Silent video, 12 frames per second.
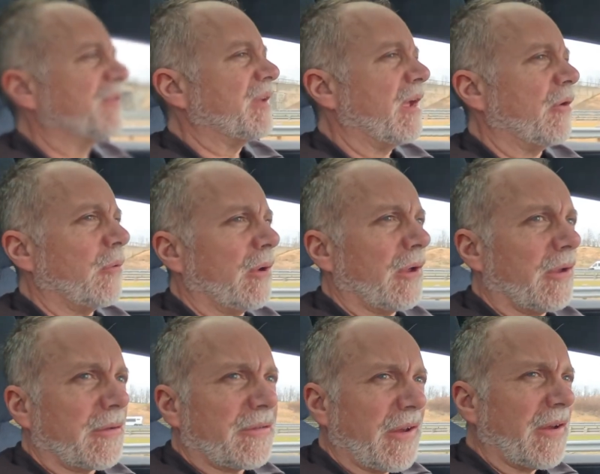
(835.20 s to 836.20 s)

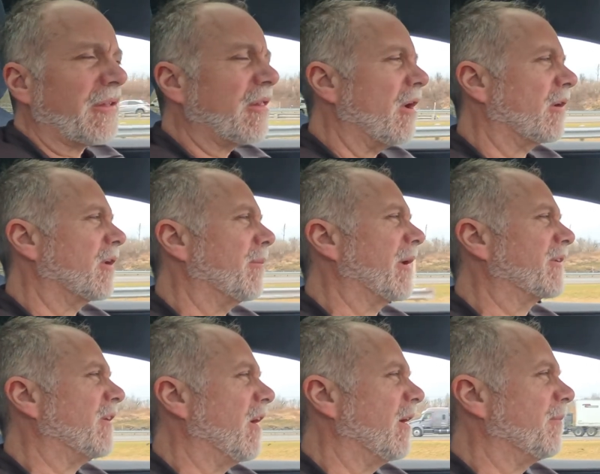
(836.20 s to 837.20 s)
now 10 o'clock Quebec
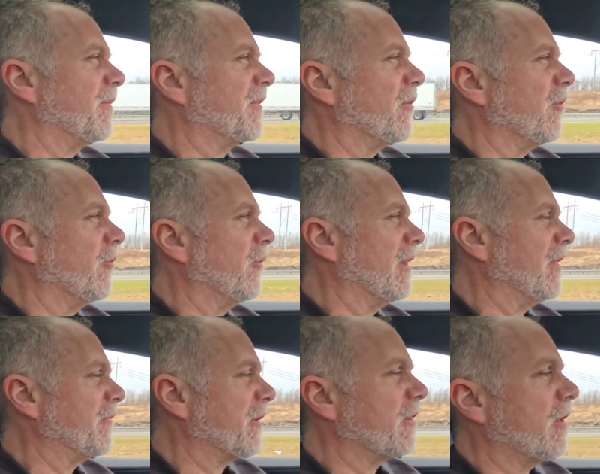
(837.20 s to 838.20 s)
time, so
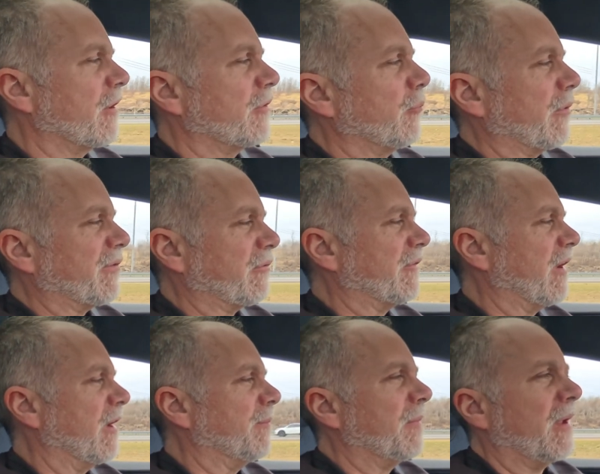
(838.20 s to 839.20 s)
11 o'clock in Brunswick
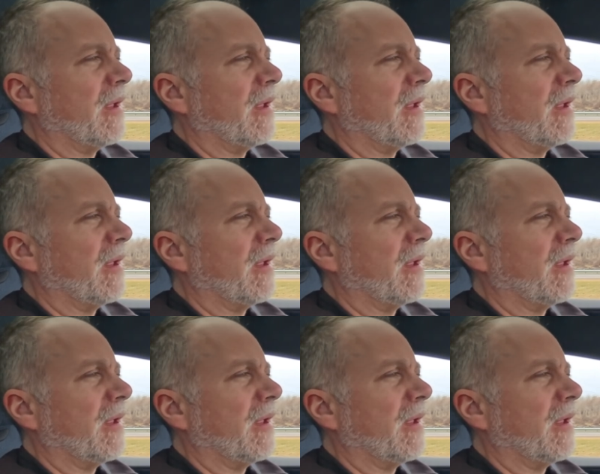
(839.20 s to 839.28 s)
time.